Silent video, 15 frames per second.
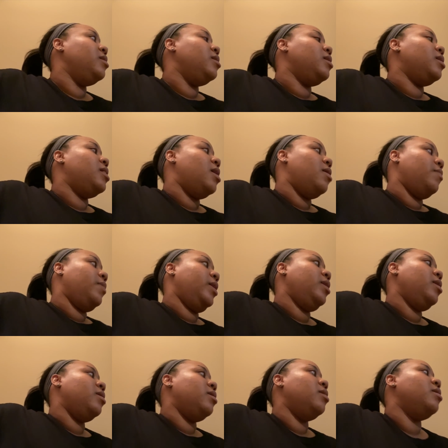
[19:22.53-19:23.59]
Chloe,
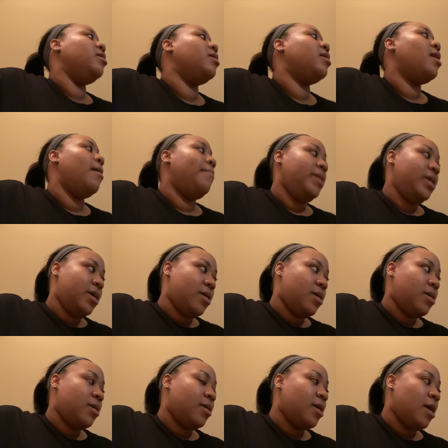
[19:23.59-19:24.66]
come here.